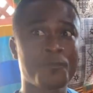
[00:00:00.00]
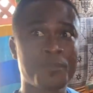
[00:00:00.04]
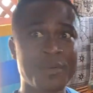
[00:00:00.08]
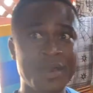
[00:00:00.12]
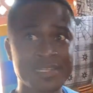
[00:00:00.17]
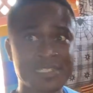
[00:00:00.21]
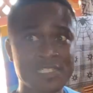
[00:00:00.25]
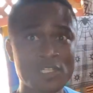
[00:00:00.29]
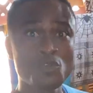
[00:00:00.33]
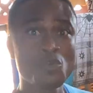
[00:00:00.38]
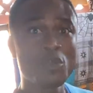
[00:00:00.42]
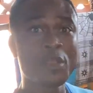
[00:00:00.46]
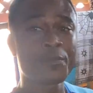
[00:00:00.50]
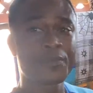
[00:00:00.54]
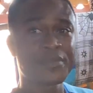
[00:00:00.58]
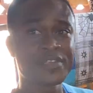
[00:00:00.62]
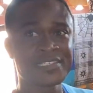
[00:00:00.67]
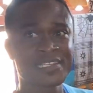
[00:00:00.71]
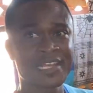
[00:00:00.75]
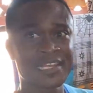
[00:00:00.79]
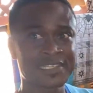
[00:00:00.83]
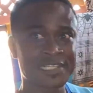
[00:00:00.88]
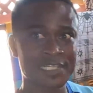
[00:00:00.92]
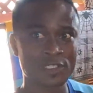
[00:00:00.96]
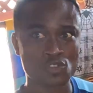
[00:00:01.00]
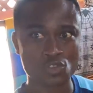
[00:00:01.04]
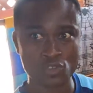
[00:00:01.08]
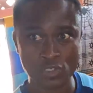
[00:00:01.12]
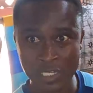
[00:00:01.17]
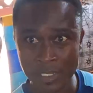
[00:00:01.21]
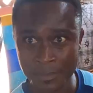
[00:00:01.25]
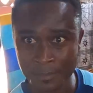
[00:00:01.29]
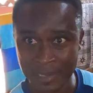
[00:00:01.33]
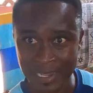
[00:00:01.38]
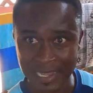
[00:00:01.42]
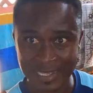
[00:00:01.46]
of pattern we presented to
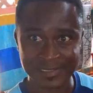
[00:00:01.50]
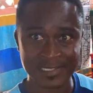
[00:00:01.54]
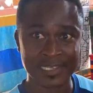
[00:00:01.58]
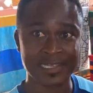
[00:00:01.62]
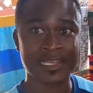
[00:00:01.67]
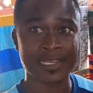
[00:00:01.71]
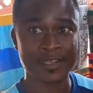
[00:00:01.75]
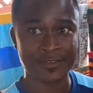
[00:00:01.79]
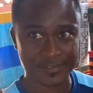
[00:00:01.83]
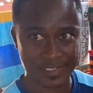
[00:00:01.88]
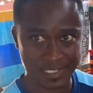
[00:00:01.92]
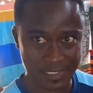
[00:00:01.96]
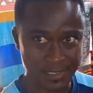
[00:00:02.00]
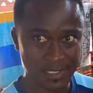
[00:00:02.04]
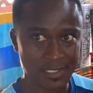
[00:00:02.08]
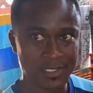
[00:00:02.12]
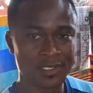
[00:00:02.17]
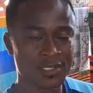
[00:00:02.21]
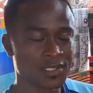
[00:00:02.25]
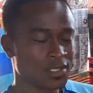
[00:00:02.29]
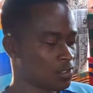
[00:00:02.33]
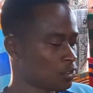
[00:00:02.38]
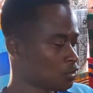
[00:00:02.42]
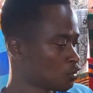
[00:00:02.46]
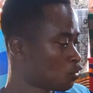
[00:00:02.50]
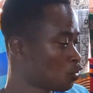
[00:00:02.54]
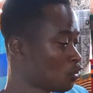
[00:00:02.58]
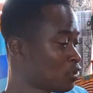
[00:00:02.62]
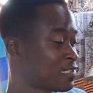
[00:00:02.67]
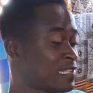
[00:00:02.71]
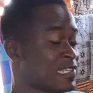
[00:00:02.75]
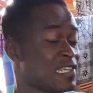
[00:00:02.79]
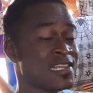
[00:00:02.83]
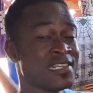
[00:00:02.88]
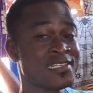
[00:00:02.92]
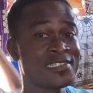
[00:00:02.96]
him as a gift. So
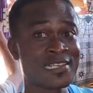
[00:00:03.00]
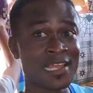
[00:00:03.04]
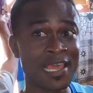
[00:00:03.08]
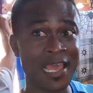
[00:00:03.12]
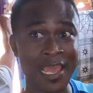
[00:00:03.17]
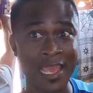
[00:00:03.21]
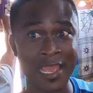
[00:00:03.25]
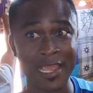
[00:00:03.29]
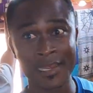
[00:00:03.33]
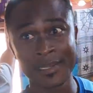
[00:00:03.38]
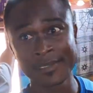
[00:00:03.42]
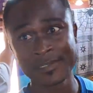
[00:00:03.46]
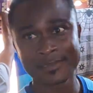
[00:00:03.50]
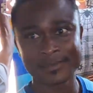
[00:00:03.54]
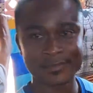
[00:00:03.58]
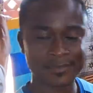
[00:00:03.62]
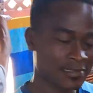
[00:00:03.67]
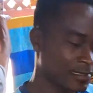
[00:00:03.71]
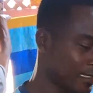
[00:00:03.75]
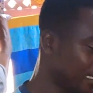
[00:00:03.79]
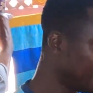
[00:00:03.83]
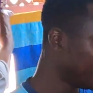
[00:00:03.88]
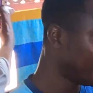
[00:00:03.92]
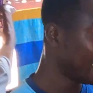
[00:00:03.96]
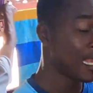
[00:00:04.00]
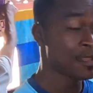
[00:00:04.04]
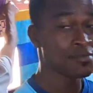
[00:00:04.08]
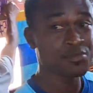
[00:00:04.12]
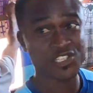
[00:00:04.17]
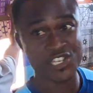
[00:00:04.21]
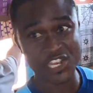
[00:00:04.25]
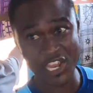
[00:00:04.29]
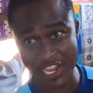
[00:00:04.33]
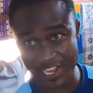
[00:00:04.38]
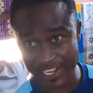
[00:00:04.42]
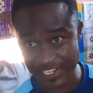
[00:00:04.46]
since then the name
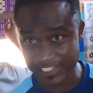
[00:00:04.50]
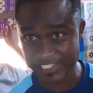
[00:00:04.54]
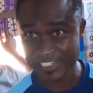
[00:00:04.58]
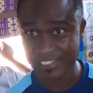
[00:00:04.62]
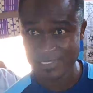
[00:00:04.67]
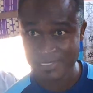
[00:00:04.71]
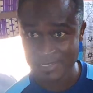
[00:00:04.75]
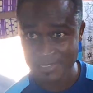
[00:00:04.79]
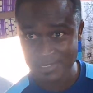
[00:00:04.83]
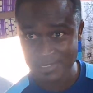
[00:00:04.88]
changed.